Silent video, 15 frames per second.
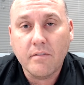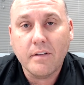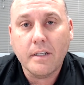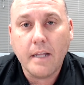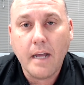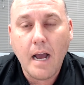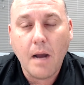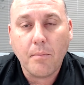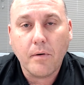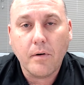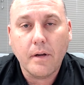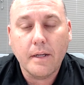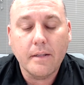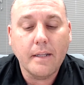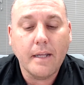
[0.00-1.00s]
in
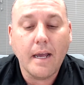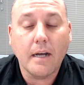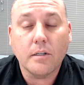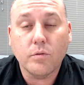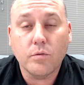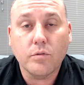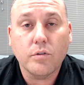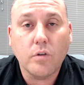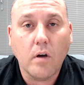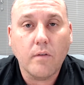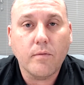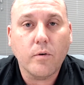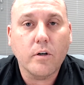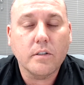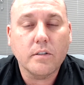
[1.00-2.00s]
the actual
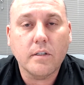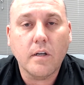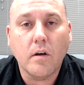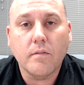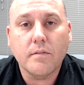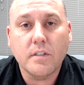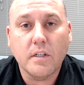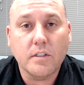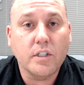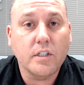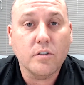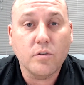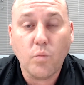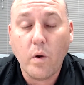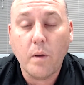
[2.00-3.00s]
software itself, such
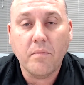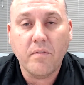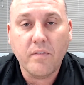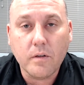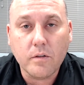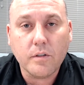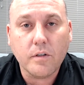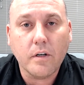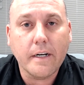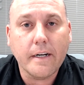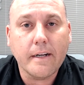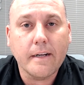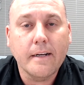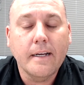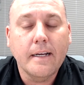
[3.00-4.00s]
as web
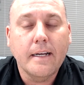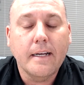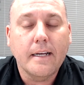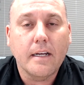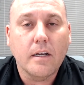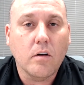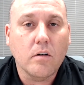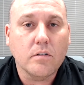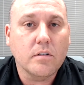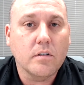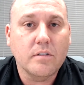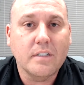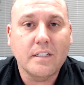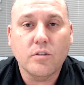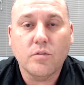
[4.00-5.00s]
filtering. It also
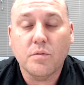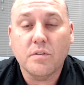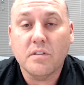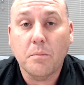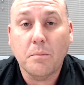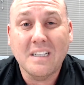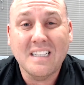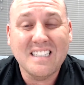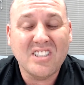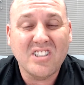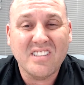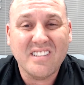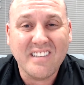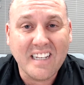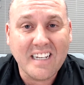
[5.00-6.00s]
deals with some
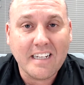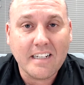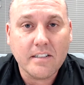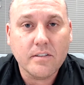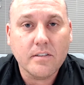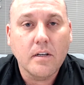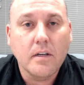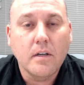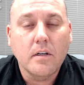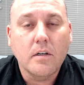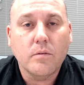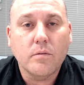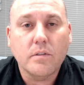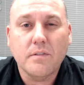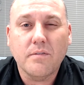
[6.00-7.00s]
malicious links,
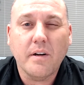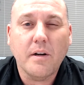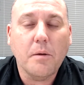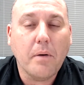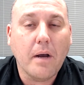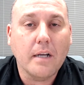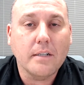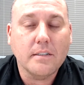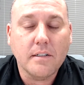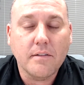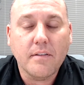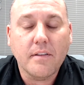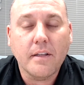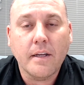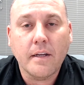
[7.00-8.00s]
which is a very positive
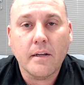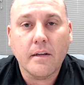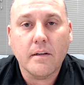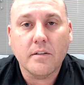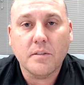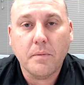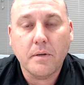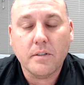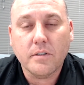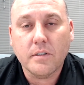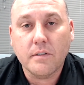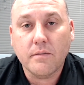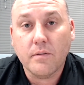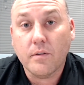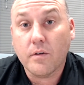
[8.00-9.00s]
thing,
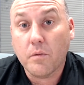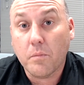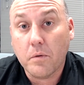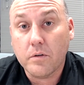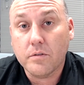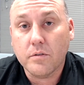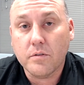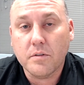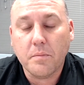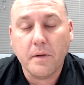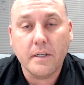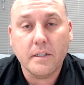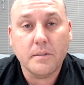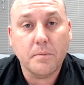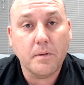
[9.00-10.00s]
especially for the commercial
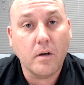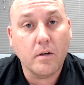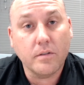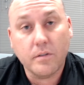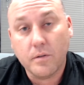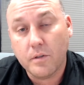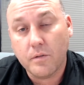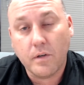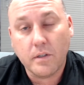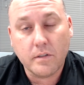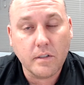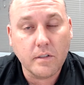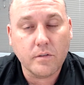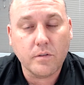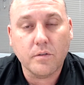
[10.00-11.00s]
space, but also in the
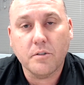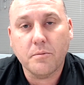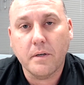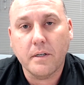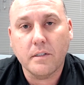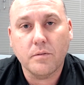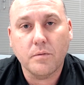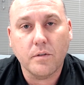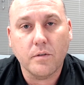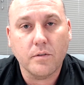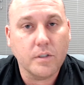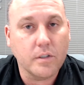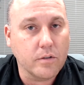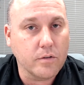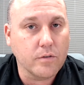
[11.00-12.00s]
residential space with your
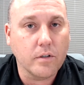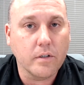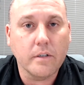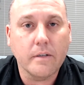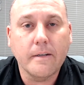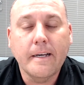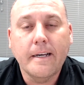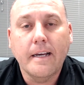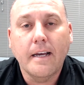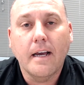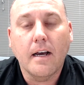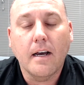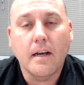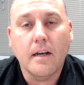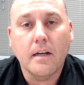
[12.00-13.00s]
children,
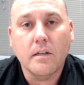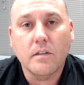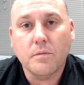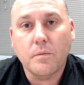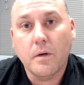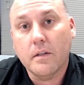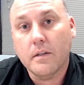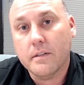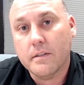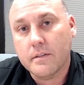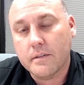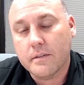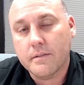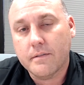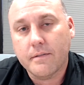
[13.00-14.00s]
as well
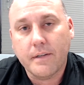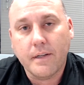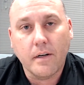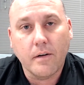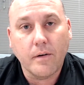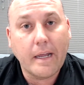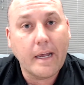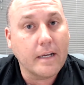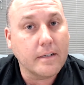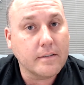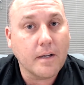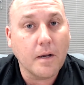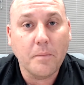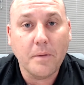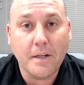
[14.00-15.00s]
as guests
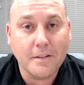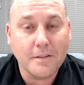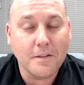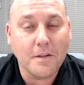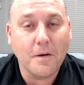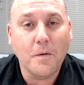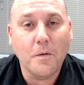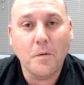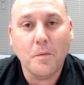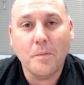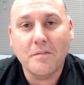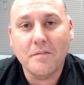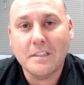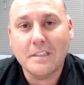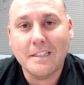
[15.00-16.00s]
coming into the home
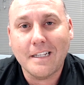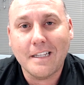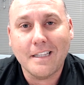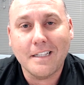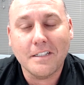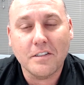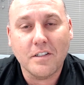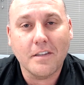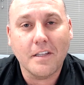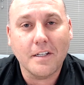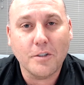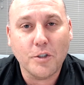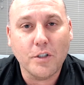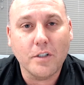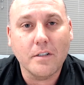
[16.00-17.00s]
and visiting things that they
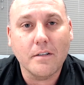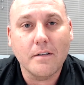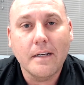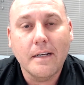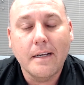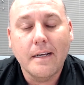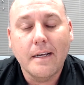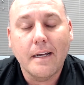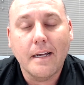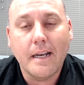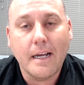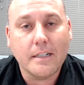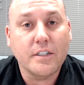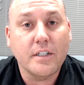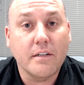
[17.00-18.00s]
shouldn't, and
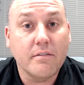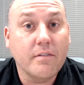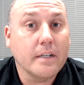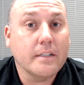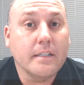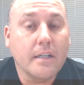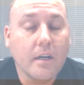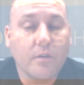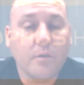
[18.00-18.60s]
actually infecting other